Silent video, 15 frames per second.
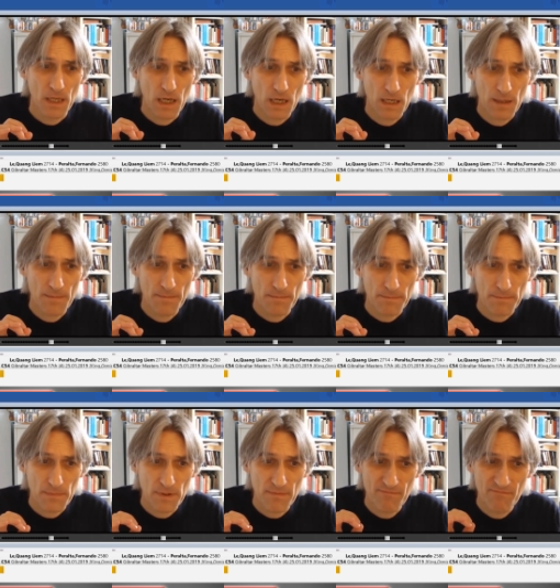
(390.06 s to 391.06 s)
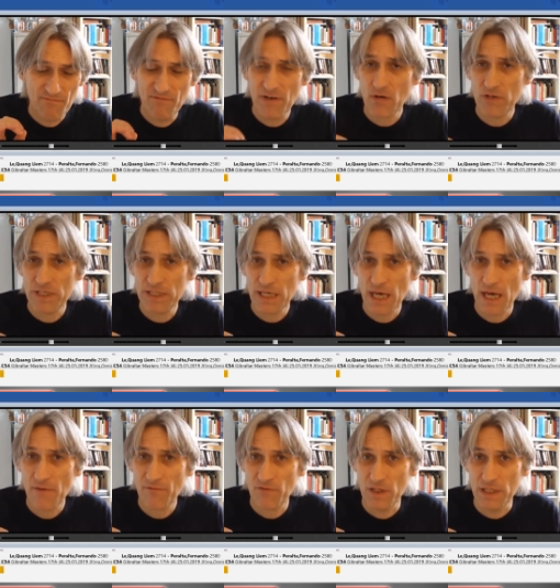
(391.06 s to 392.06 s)
um, very
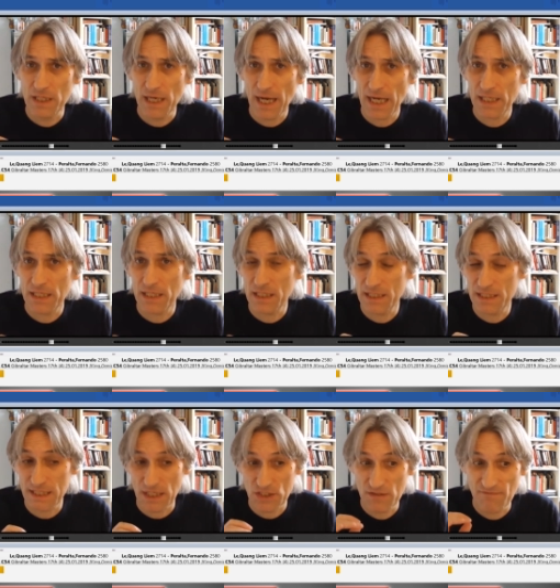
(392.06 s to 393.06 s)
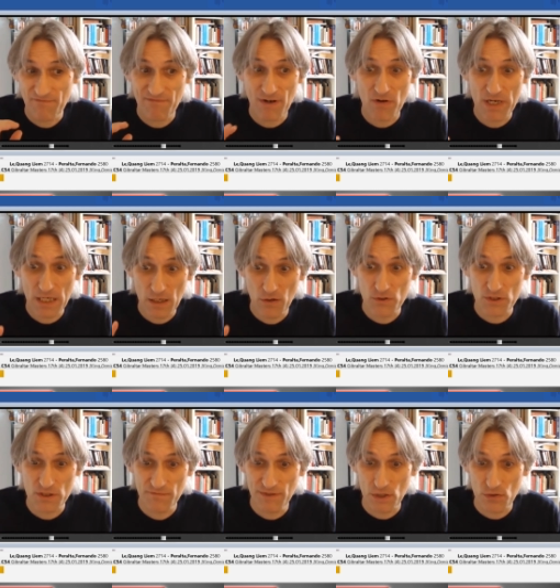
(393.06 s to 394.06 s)
carefully and, and he's actually very
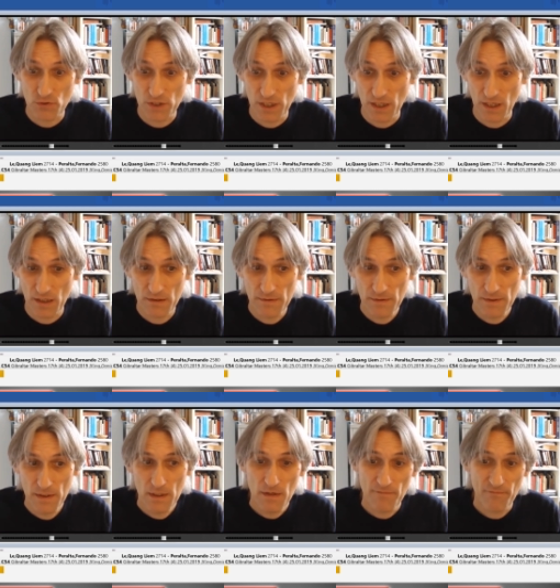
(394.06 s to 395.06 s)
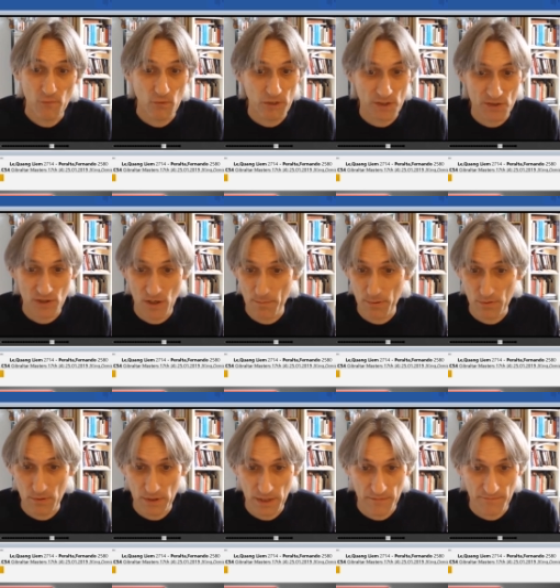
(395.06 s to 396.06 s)
close to victory here. For
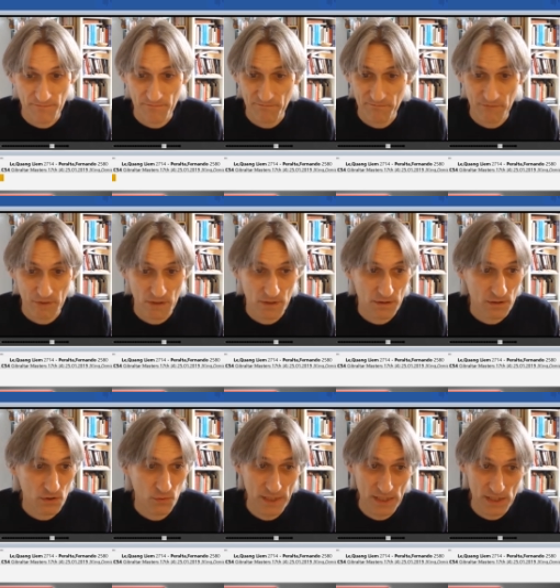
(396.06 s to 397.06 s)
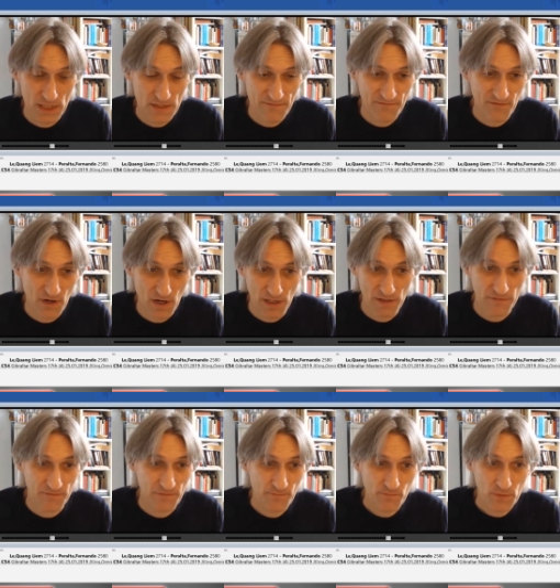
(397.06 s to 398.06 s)
example, if uh, queen
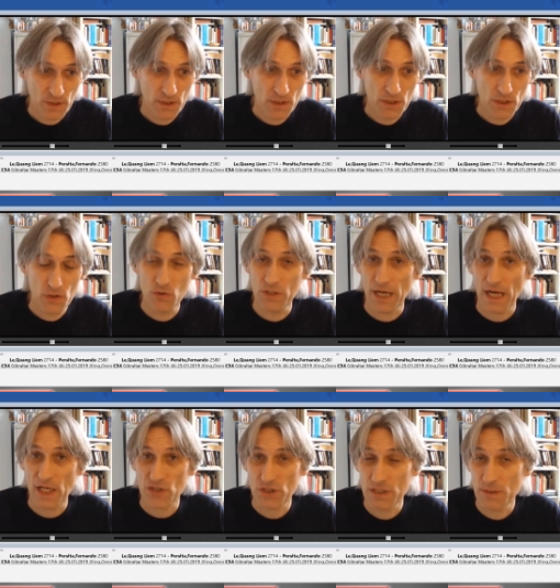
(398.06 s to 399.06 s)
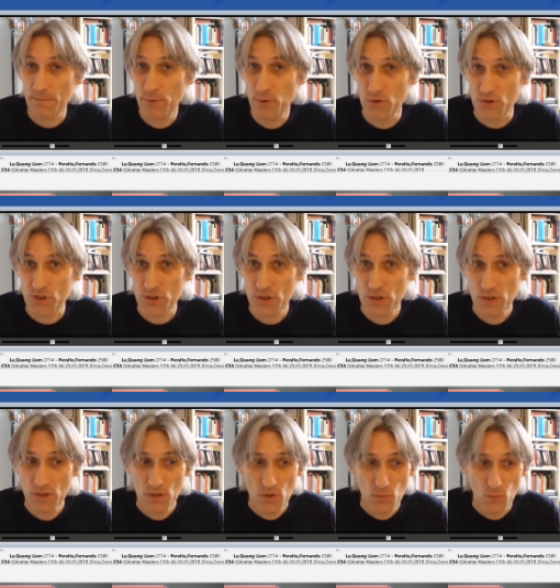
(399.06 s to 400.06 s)
d5, you can actually put
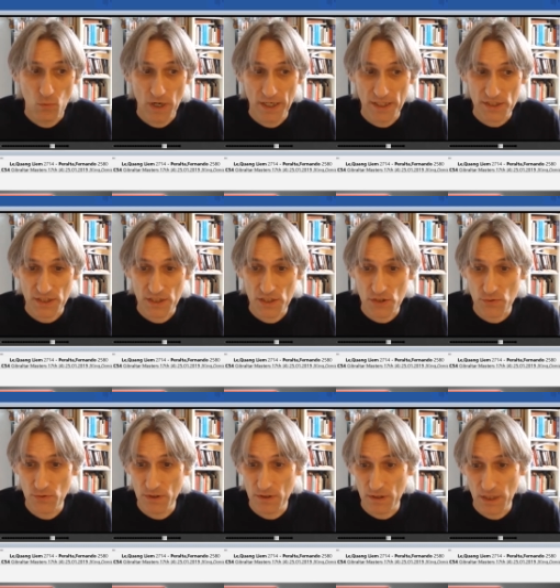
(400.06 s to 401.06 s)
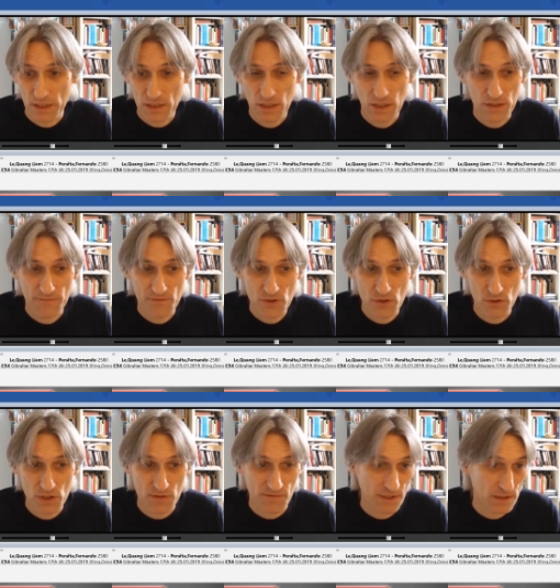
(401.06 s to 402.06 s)
white into a, a kind of
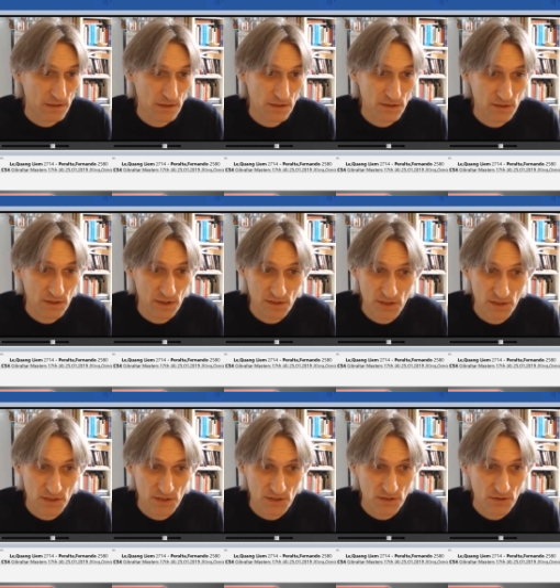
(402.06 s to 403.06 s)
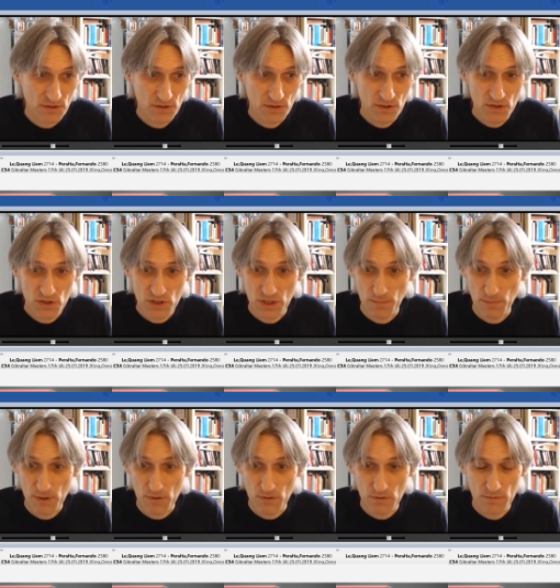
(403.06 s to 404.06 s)
zugzwang. This, this is
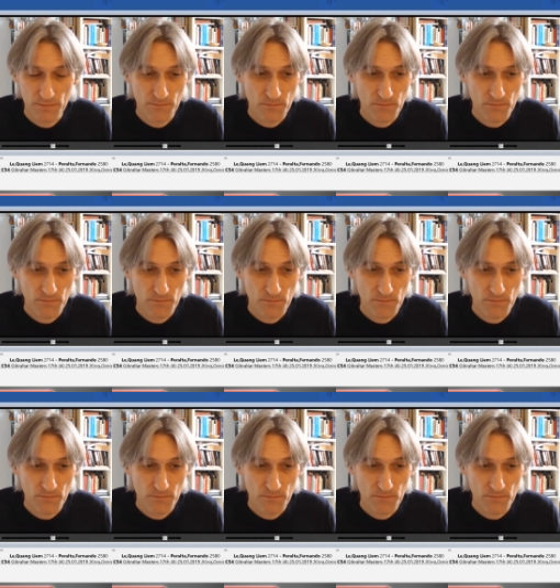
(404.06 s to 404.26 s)
typical.